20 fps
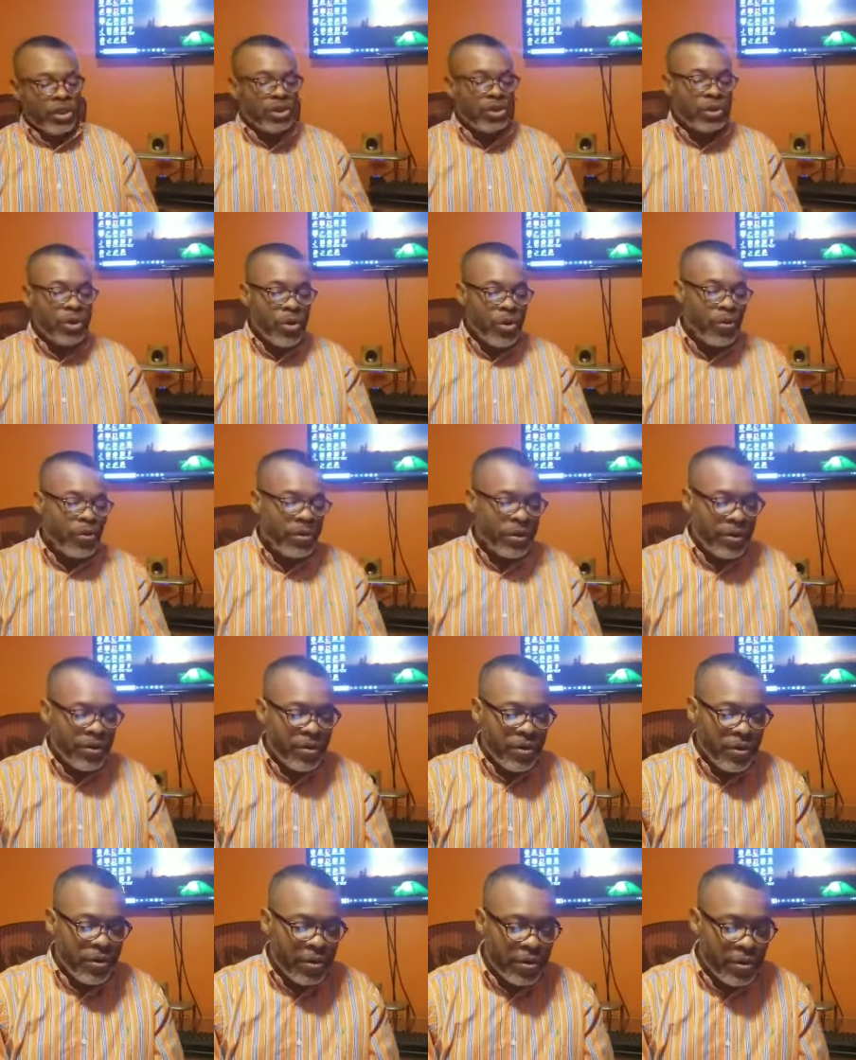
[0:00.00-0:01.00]
So
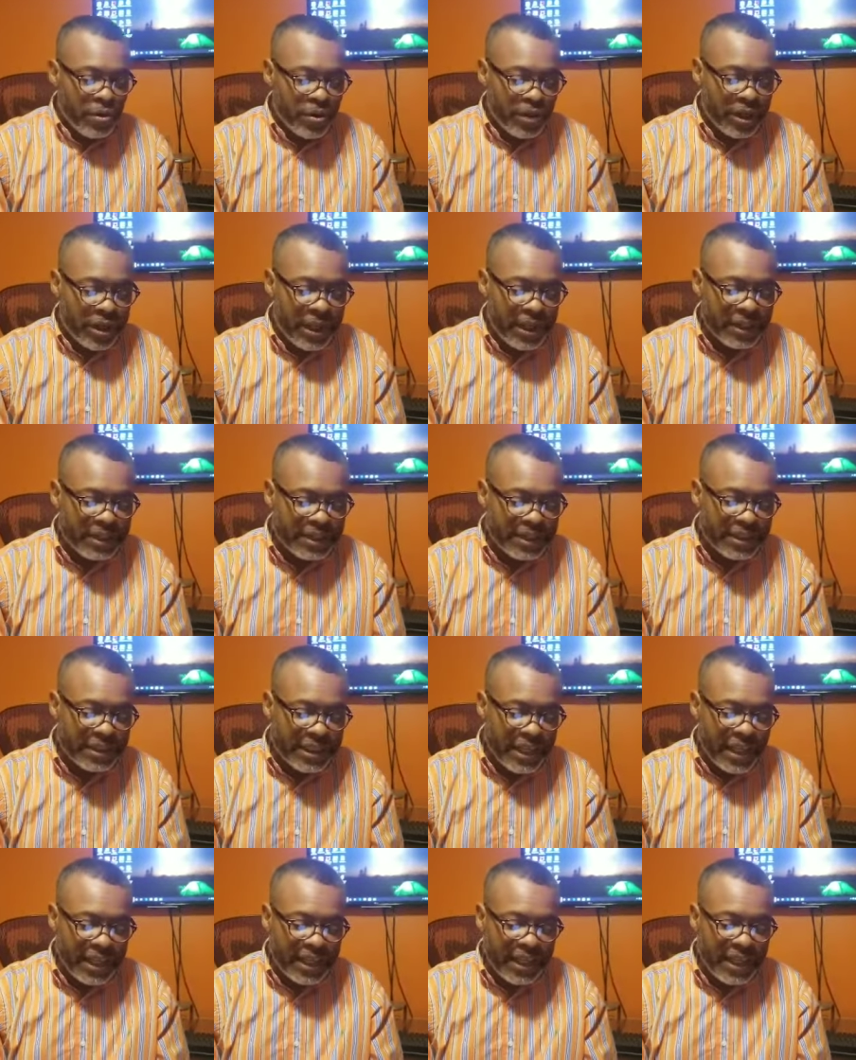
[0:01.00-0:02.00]
Kinner is
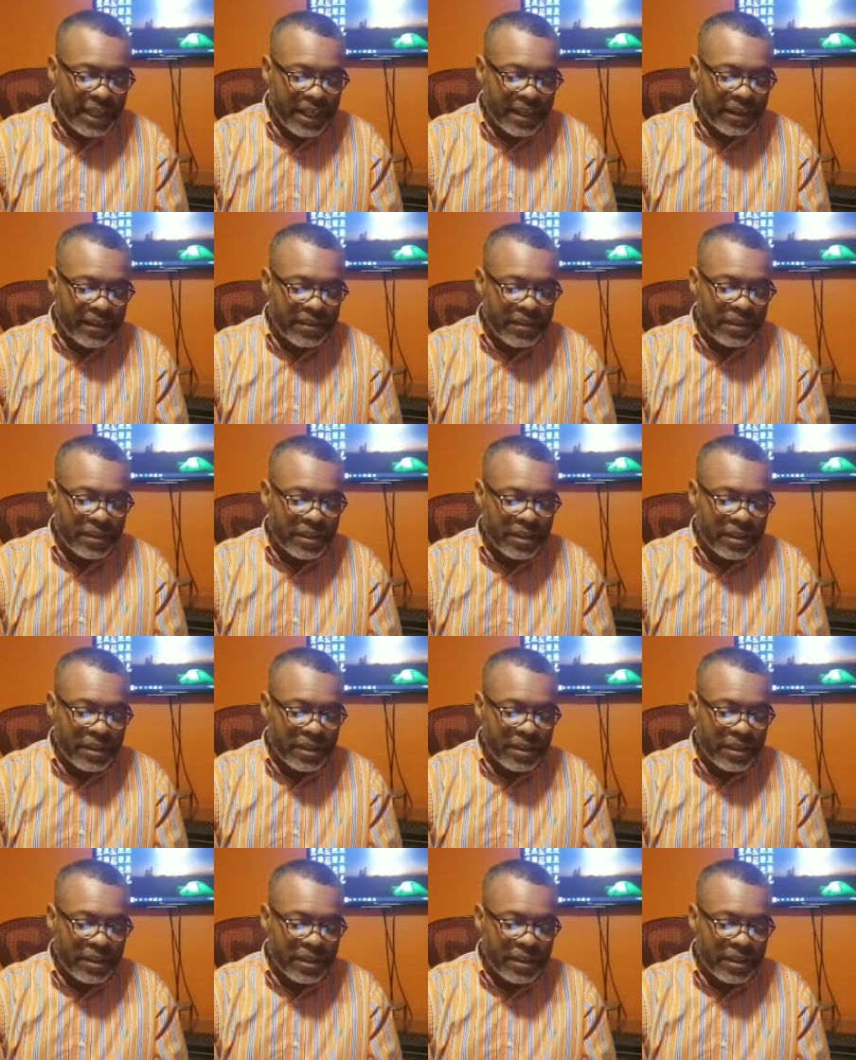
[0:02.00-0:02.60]
saying here,